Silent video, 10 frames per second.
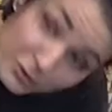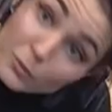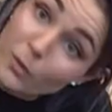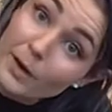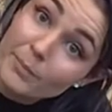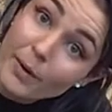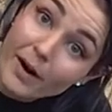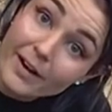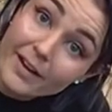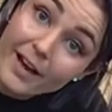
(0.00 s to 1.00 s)
1
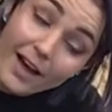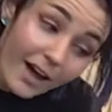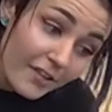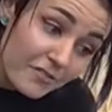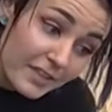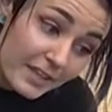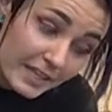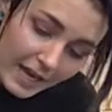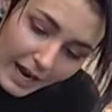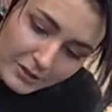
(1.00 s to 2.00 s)
part of
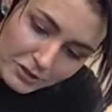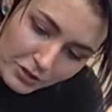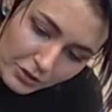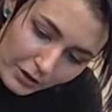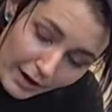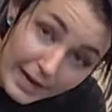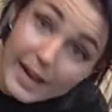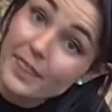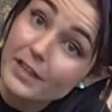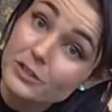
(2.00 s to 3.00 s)
the hydrogen chloride
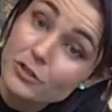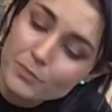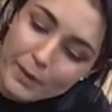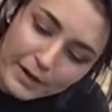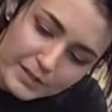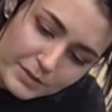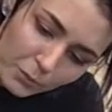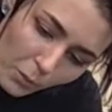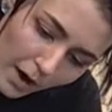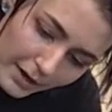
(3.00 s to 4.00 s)
and then 2 parts
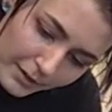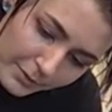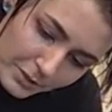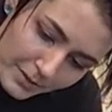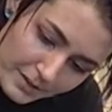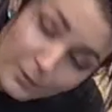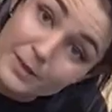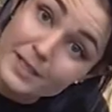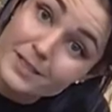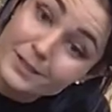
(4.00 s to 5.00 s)
water, which means it'll
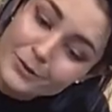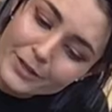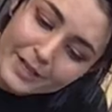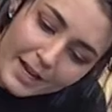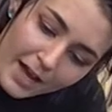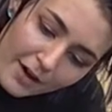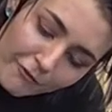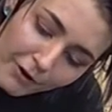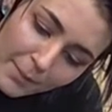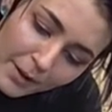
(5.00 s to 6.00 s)
be diluted
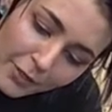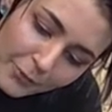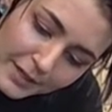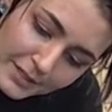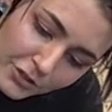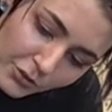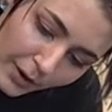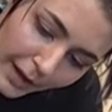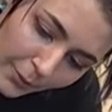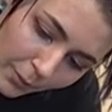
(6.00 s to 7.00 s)
from a 3 to
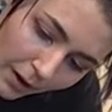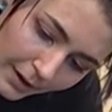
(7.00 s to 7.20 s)
a 1.